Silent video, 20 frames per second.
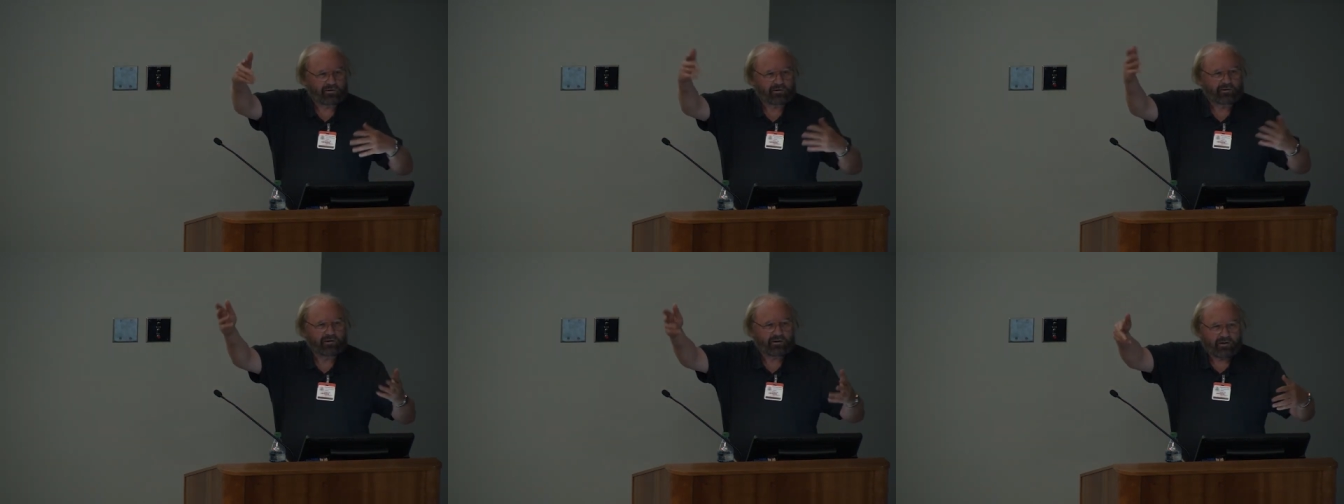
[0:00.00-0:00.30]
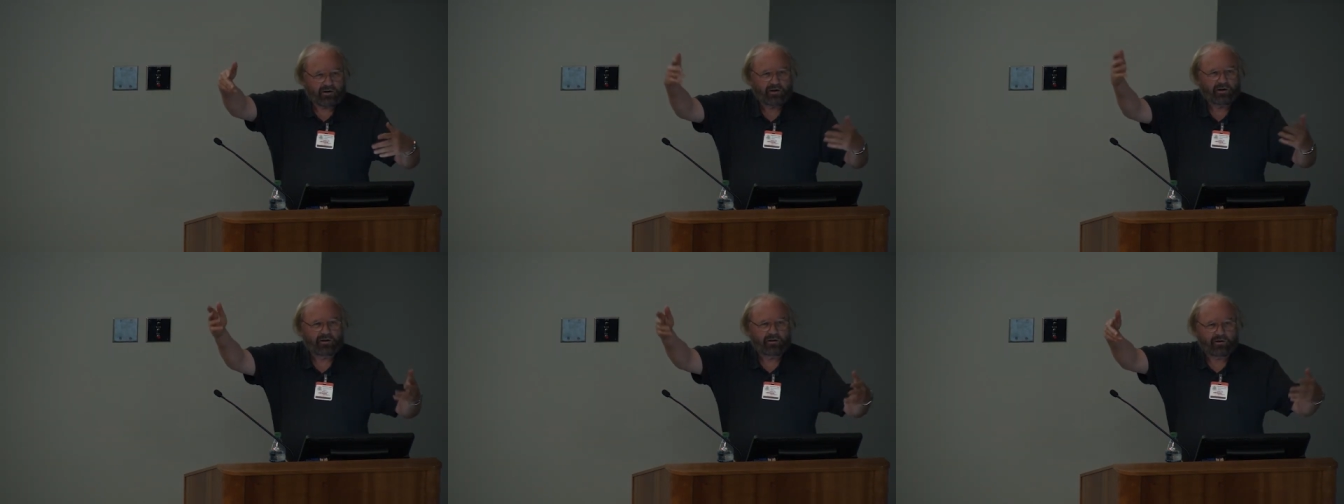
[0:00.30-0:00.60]

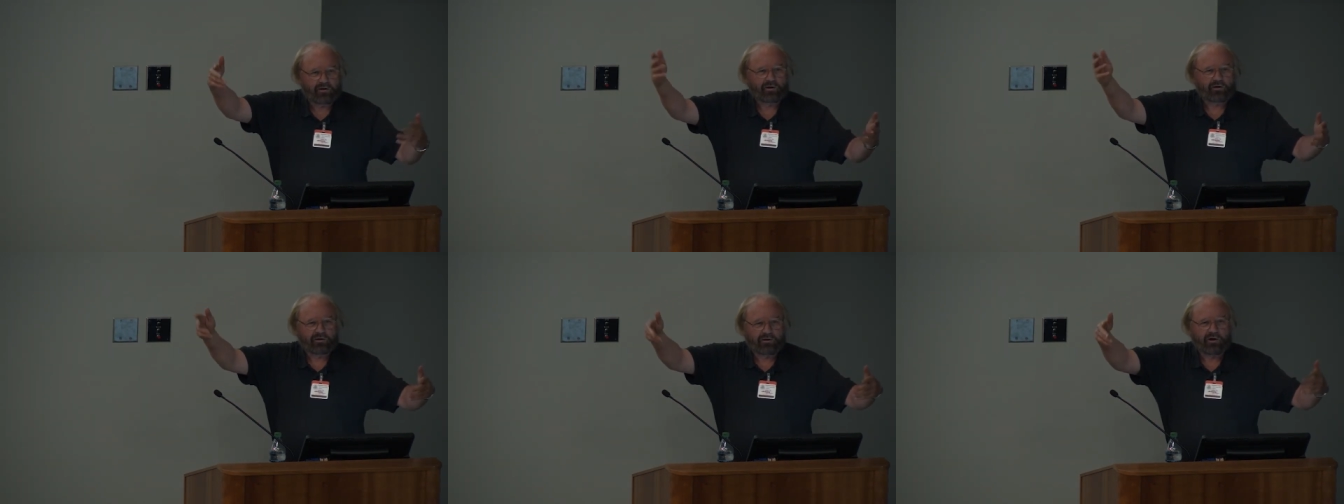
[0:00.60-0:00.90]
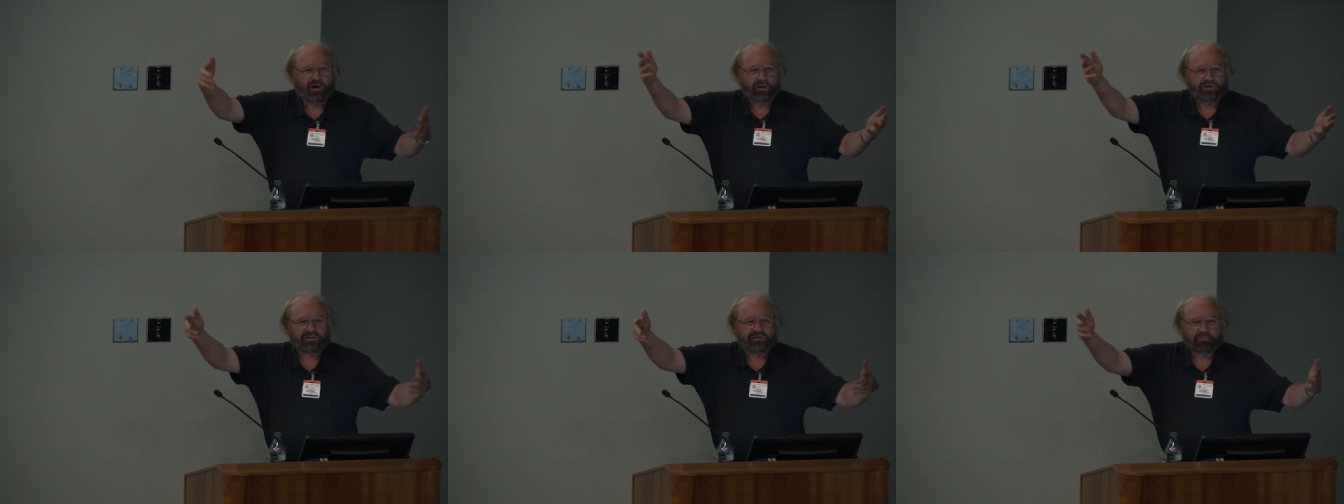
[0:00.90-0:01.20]
good,
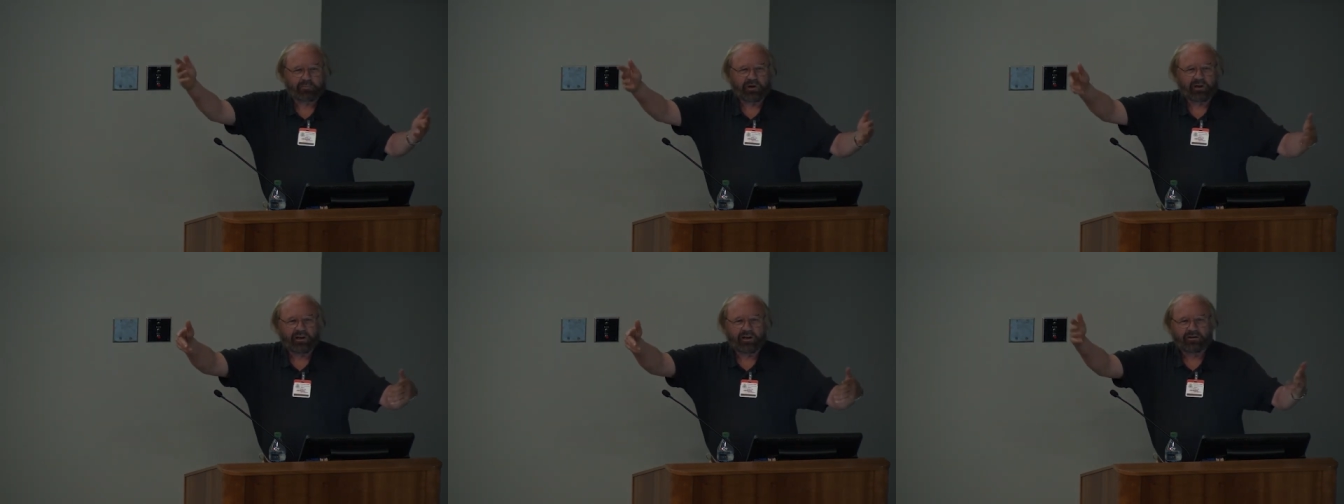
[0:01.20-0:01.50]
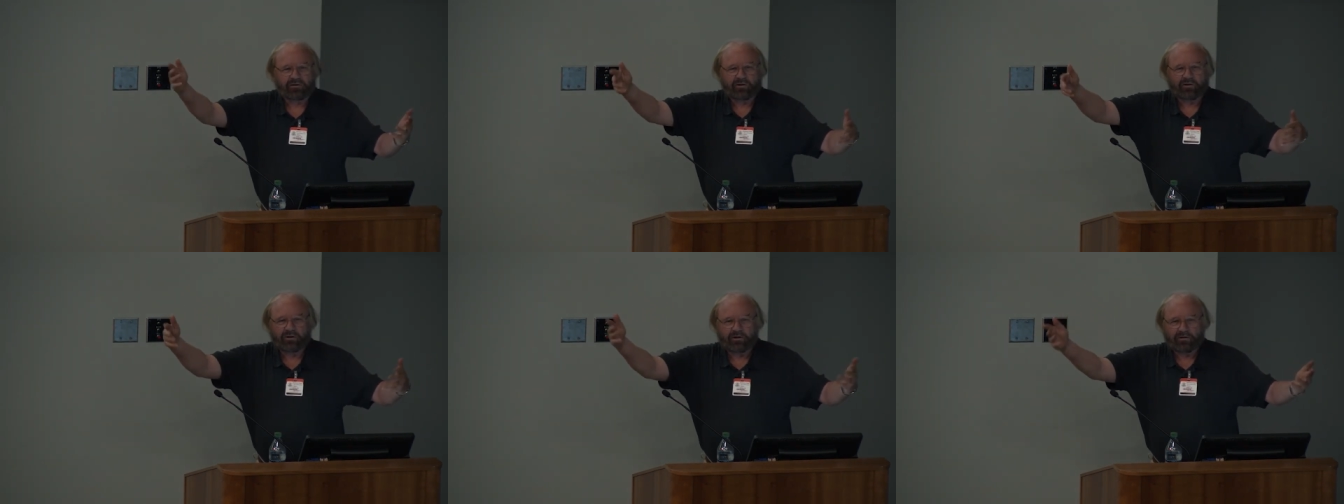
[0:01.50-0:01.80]

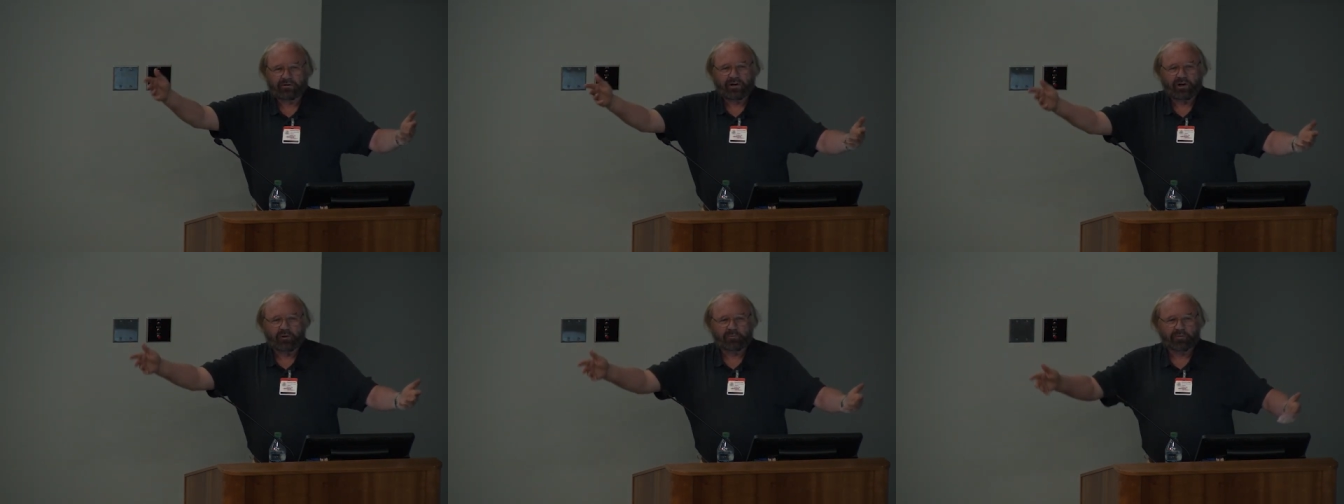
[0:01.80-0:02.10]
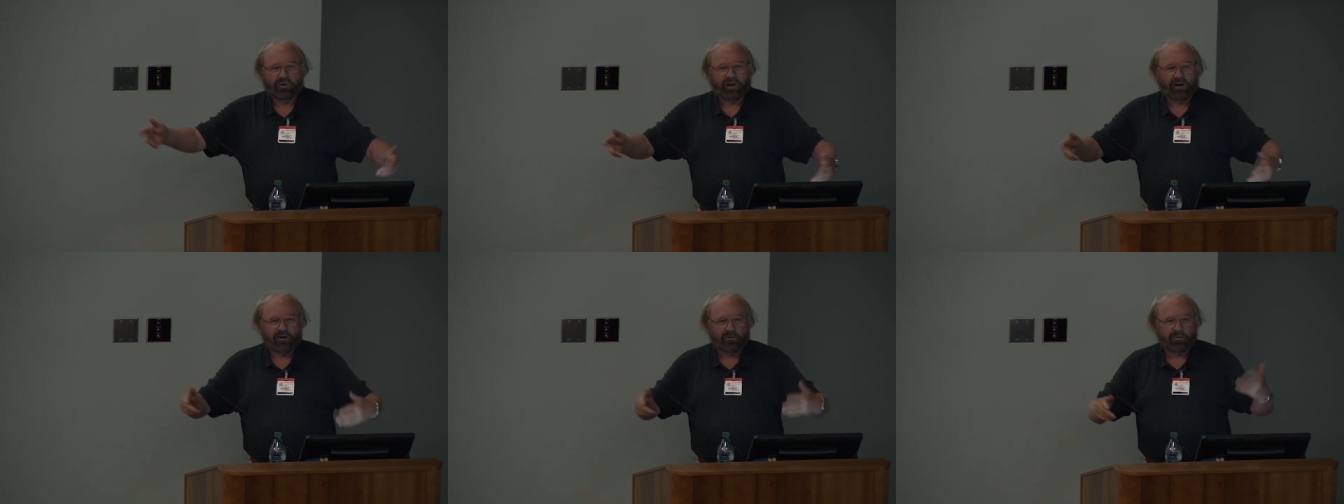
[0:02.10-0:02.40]
godspeed, you know,
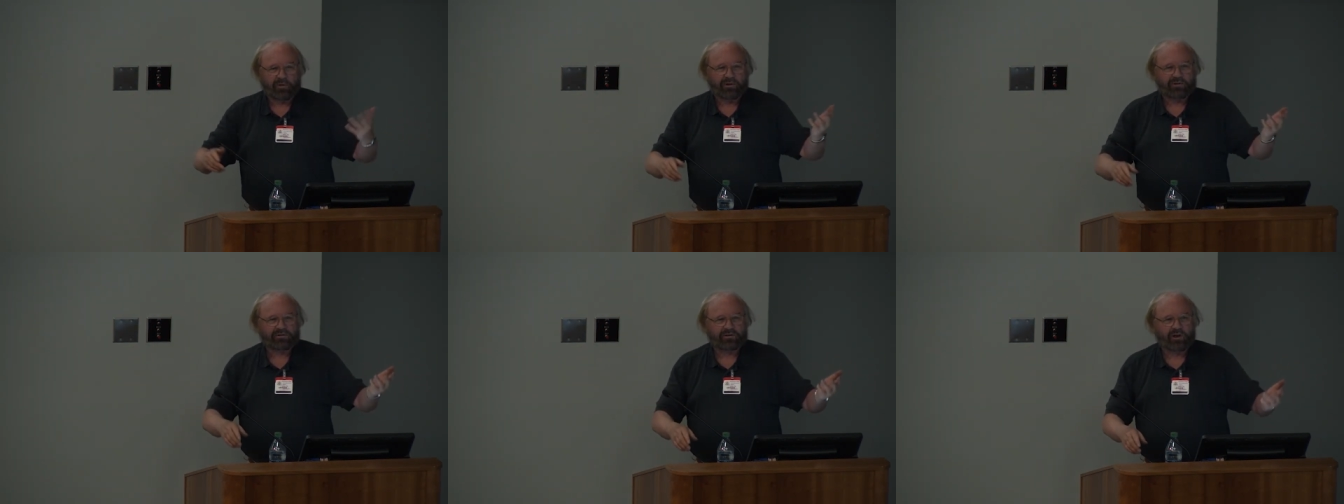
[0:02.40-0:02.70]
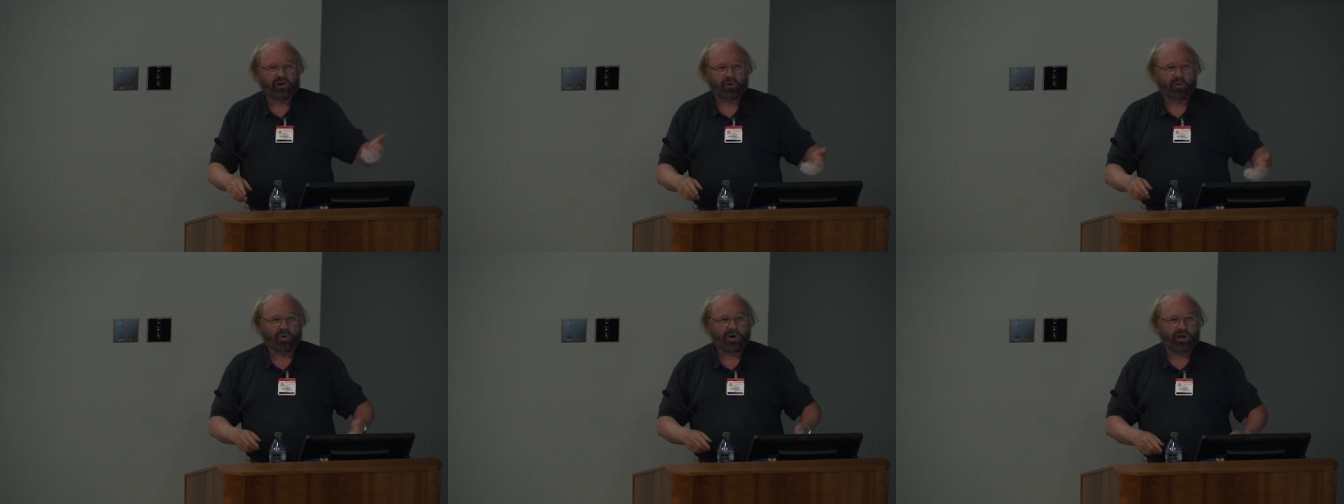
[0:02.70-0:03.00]
hope, hope things
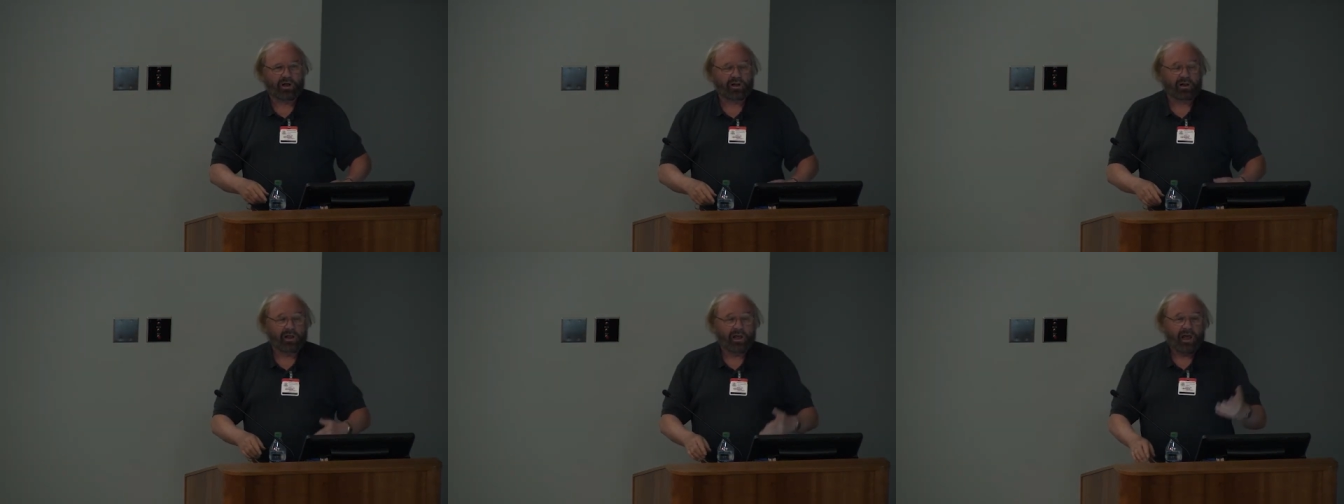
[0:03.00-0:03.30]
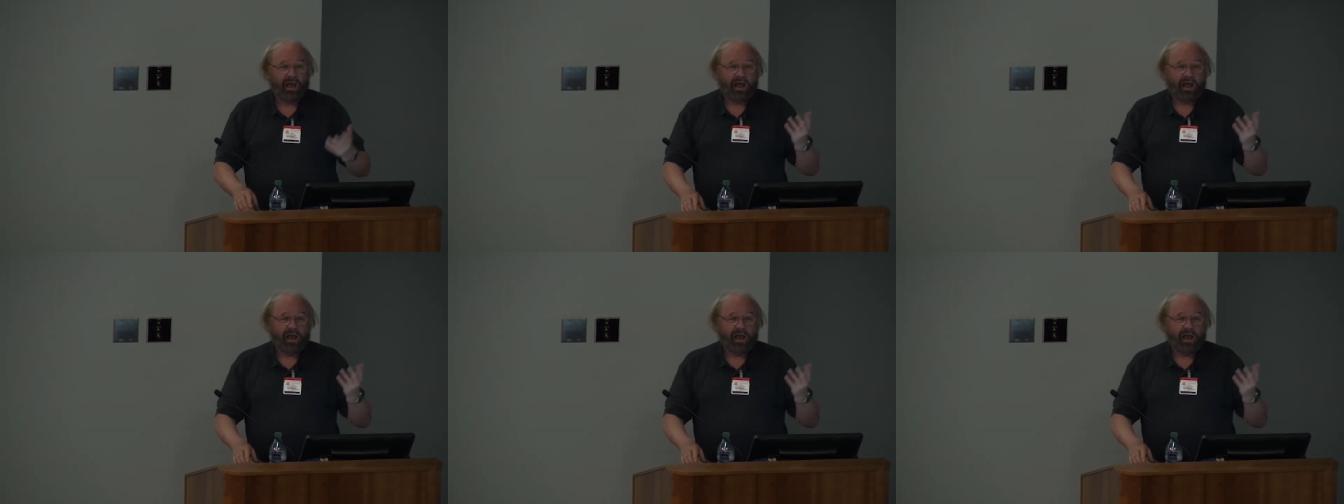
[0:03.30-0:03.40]
go well,